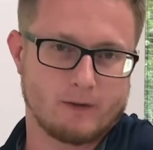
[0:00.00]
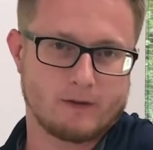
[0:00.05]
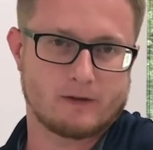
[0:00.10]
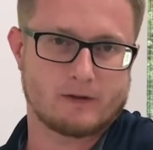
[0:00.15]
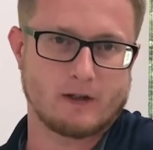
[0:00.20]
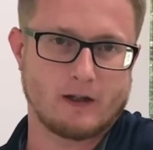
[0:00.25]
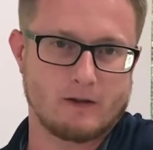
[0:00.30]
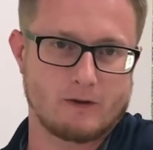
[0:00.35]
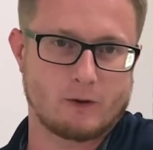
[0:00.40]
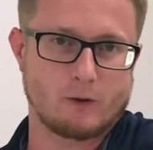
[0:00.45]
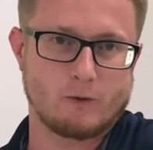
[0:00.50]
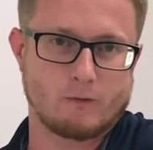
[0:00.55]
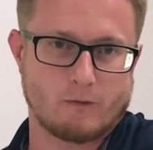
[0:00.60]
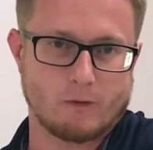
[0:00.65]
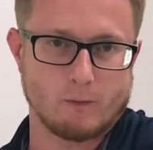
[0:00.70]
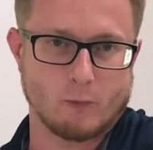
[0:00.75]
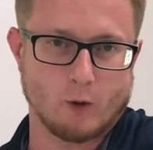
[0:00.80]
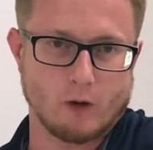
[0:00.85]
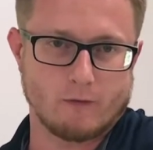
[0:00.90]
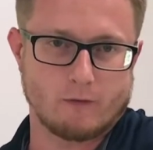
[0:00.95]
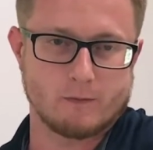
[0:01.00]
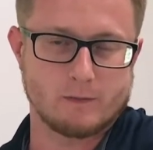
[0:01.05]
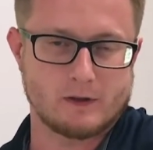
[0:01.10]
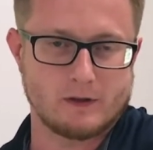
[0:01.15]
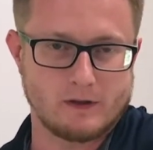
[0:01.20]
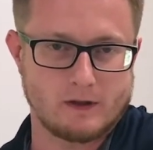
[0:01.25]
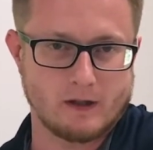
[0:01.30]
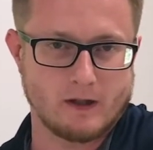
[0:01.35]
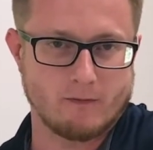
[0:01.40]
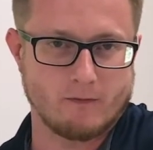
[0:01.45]
Stay tuned for more from
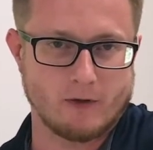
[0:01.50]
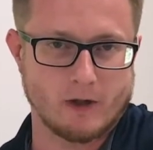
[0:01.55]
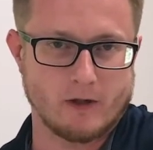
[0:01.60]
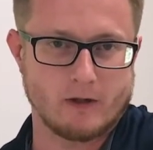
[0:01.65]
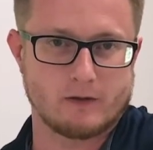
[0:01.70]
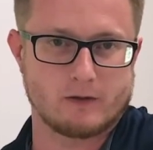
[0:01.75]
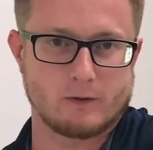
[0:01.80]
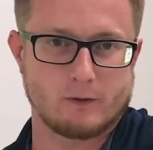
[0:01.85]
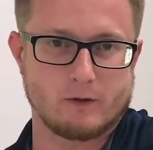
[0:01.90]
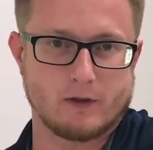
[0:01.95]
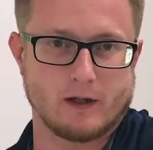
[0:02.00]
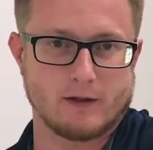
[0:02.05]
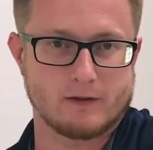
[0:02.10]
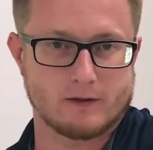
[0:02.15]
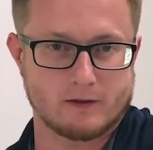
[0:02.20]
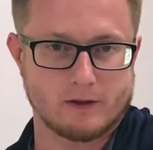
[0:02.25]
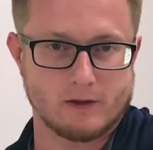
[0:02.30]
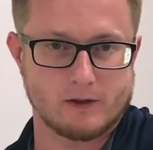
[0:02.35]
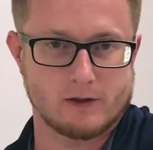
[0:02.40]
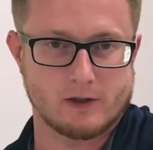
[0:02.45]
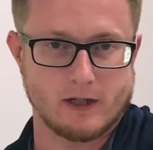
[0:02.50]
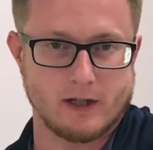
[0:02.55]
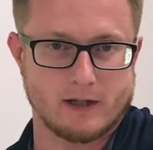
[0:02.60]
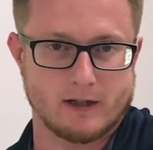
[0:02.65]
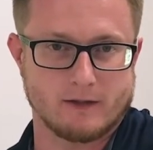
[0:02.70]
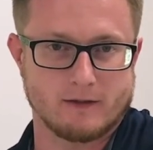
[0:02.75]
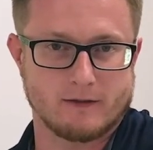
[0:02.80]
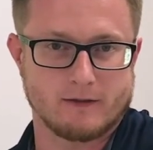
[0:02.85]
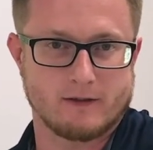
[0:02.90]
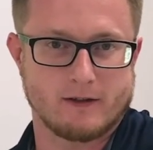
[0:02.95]
CTM very soon on
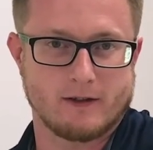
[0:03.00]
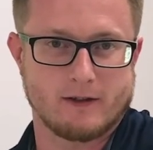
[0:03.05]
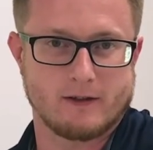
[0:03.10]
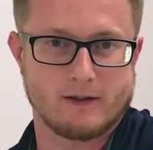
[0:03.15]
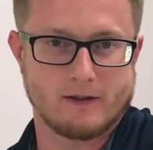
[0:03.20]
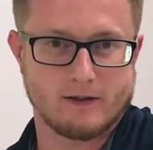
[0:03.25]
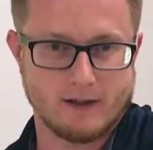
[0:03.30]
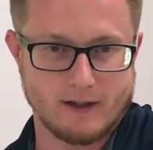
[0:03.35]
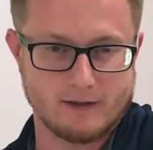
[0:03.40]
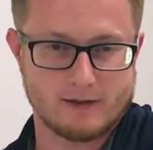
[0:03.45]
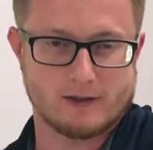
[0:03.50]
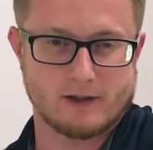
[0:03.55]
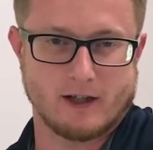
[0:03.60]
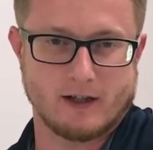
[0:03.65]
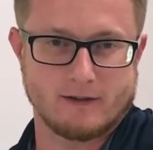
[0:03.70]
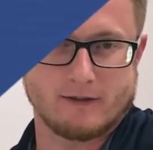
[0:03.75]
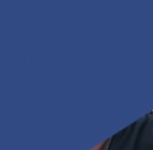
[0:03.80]
STIRSHAKEN. Thanks, John.